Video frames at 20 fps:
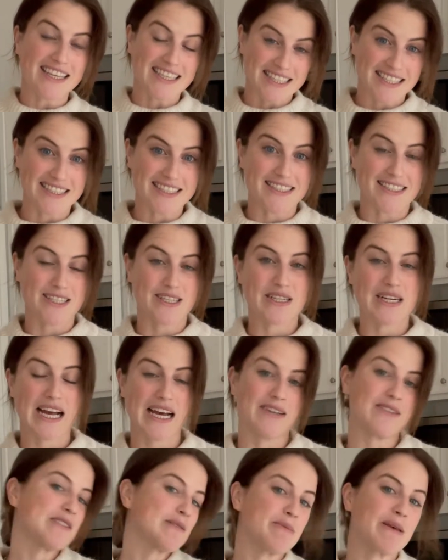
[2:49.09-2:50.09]
easier
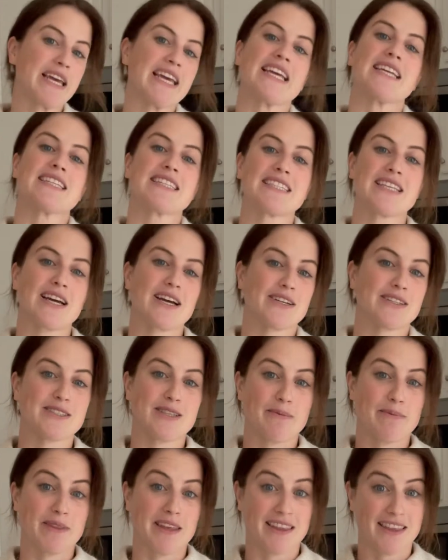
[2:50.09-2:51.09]
houseplants are
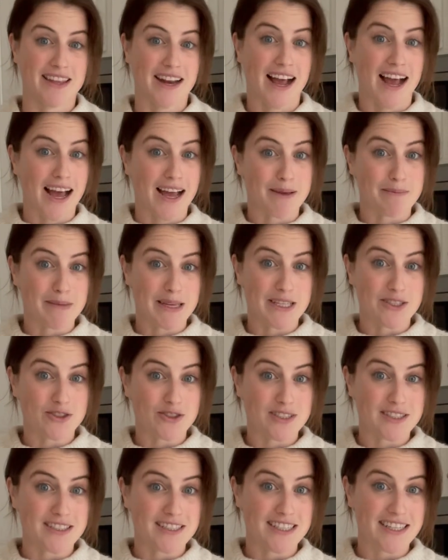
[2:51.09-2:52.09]
something that I'm
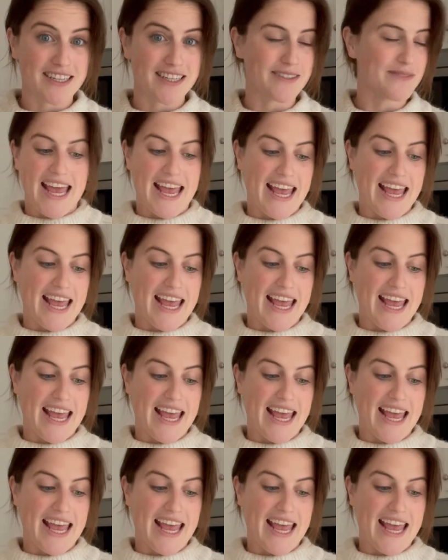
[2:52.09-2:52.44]
interested in.